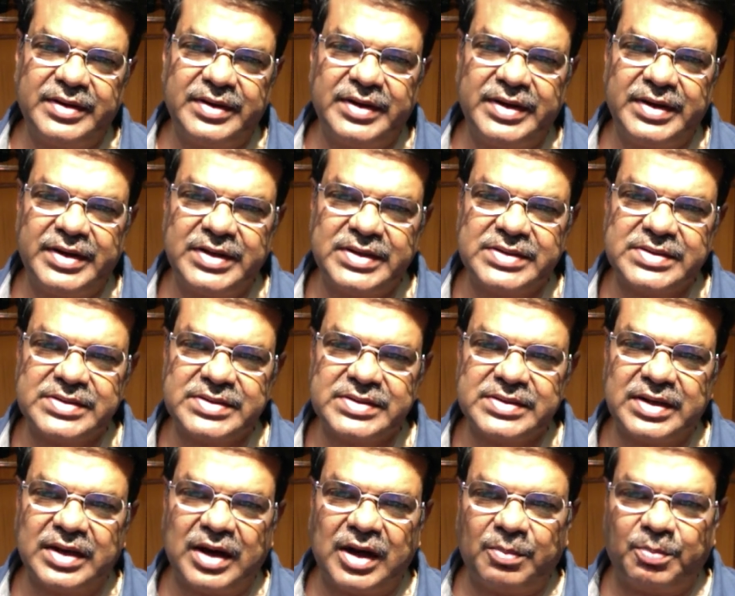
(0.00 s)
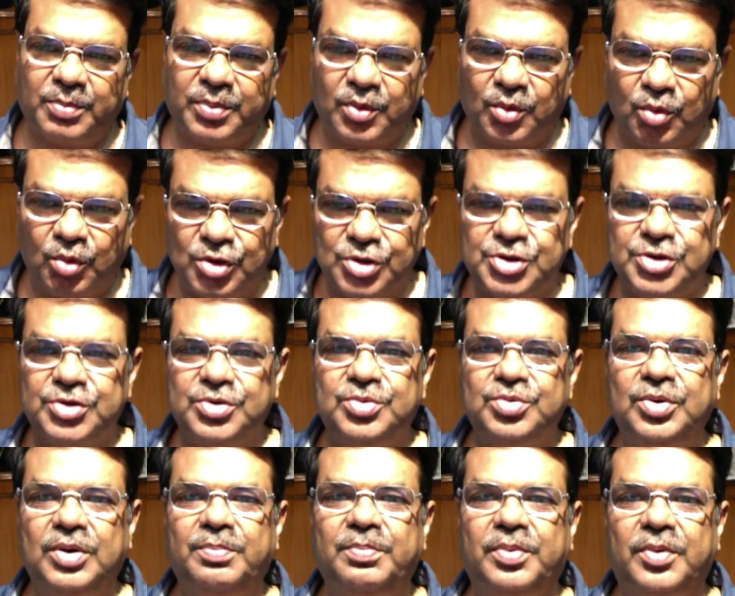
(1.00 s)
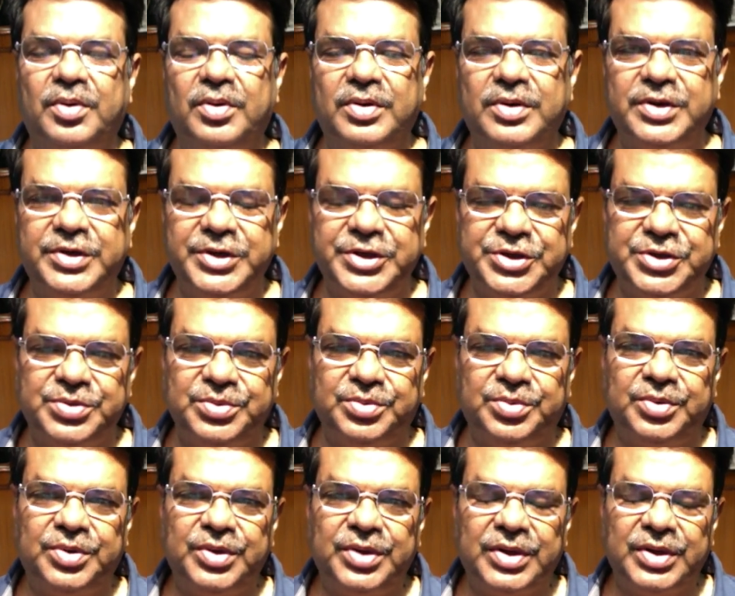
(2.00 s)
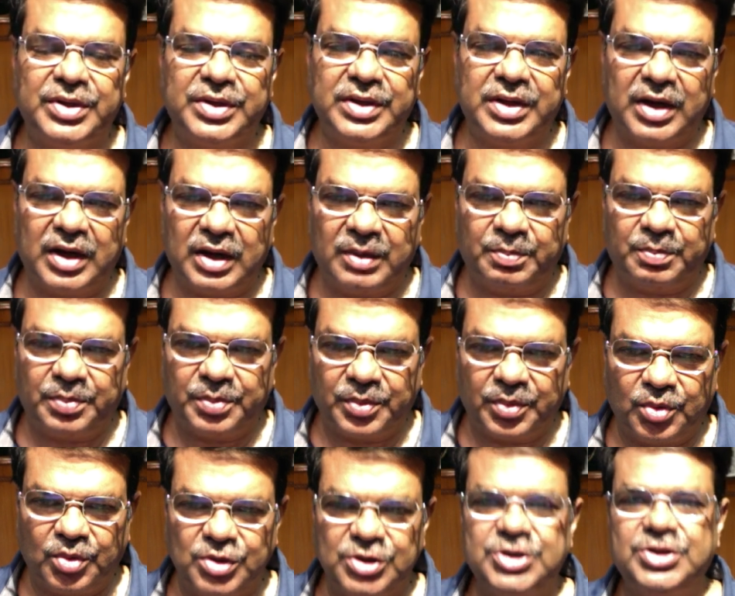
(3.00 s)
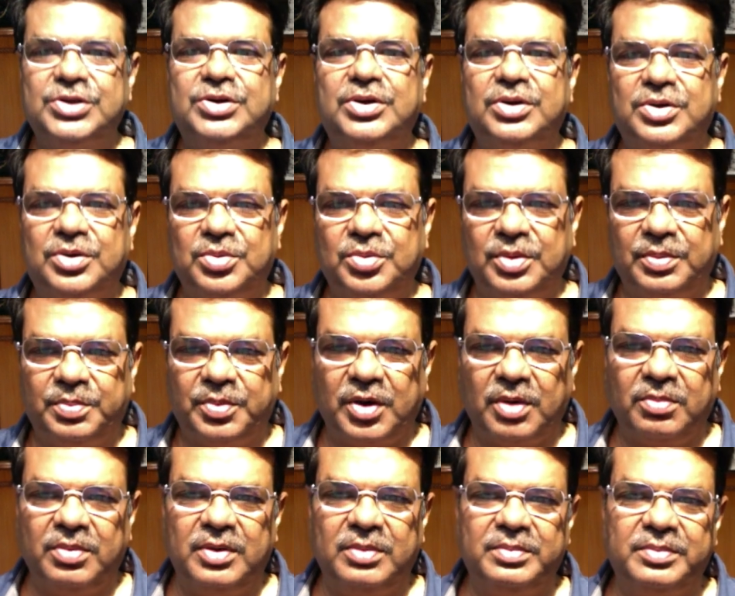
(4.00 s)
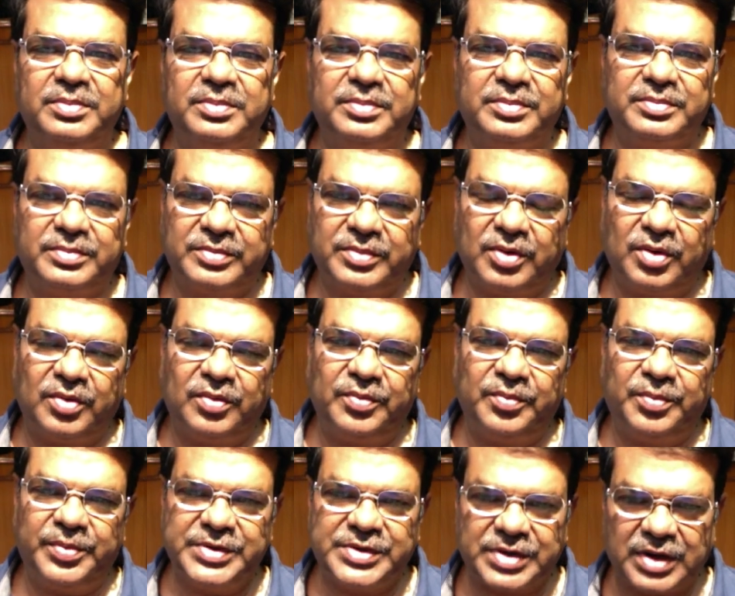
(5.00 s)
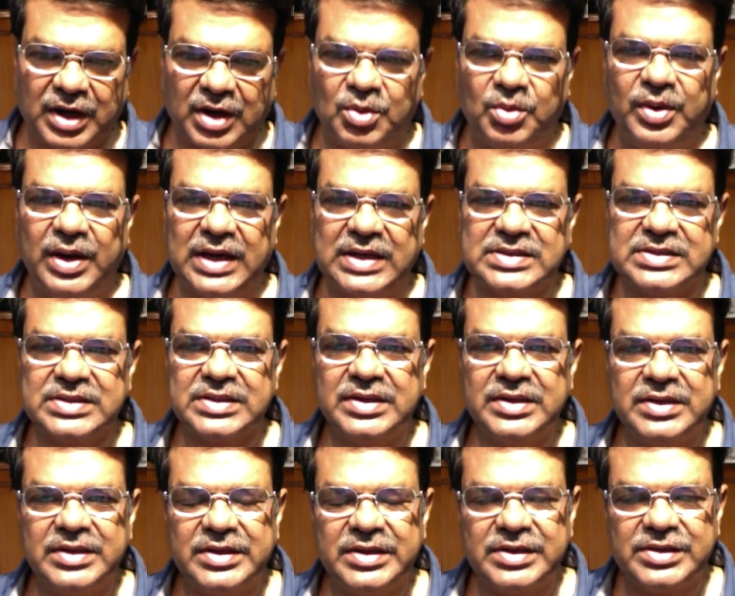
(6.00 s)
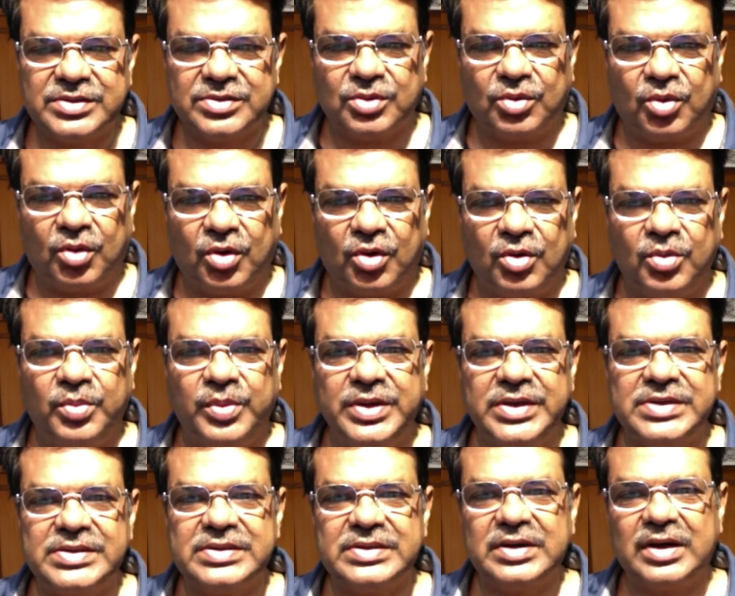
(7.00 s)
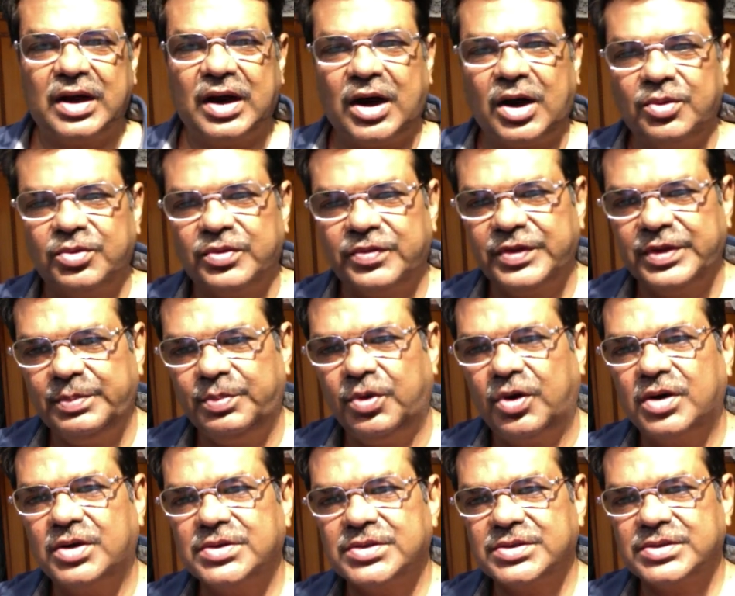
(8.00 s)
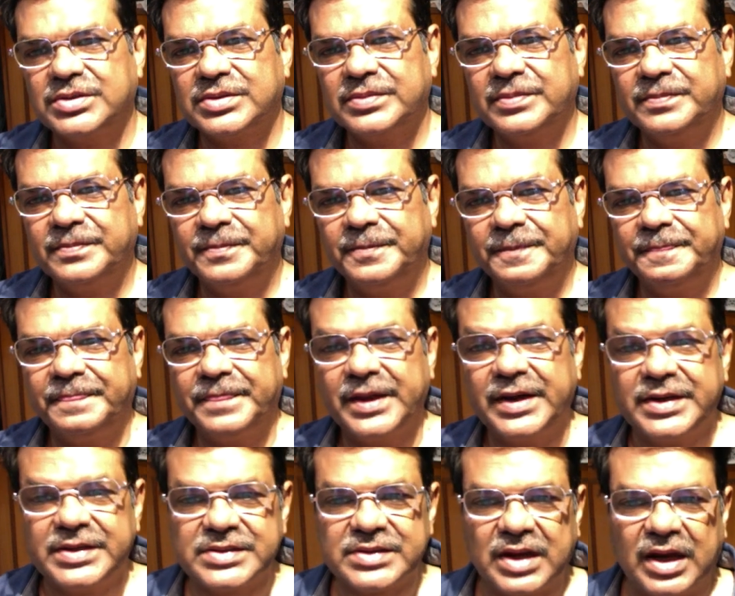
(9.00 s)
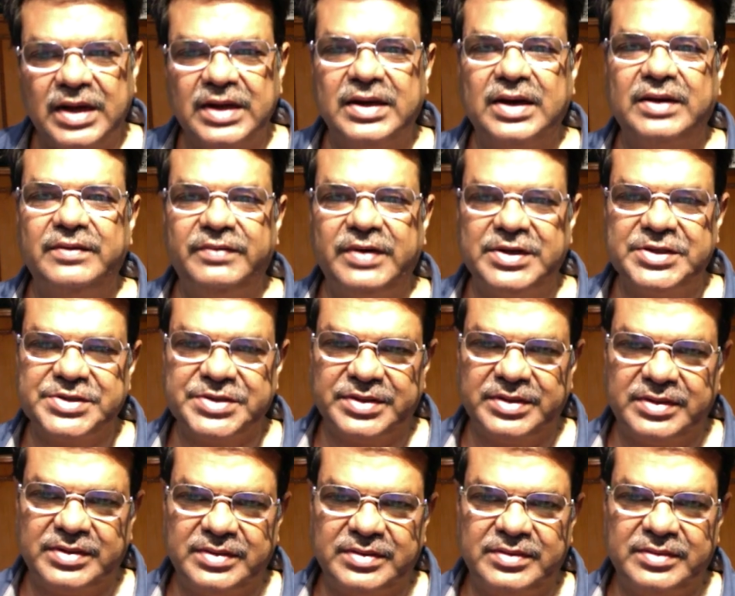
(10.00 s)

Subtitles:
it is the approach to a issue, the approach to a problem which Rahu has is always out of the box. It is unconventional.